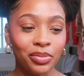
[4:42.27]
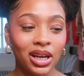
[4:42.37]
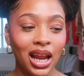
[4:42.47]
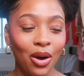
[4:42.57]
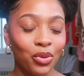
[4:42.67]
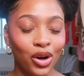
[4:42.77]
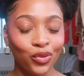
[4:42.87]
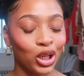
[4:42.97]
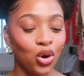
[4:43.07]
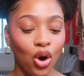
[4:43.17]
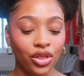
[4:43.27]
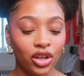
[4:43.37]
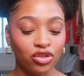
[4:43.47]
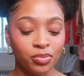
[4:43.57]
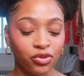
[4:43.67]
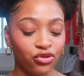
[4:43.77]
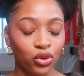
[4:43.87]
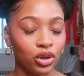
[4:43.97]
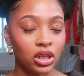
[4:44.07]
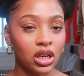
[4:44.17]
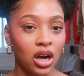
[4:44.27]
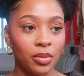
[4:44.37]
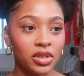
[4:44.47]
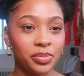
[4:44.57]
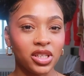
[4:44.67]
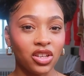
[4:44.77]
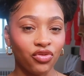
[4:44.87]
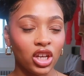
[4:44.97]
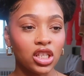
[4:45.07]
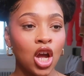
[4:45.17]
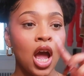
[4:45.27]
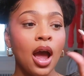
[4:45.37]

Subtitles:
but I wouldn't really go on there for specifics.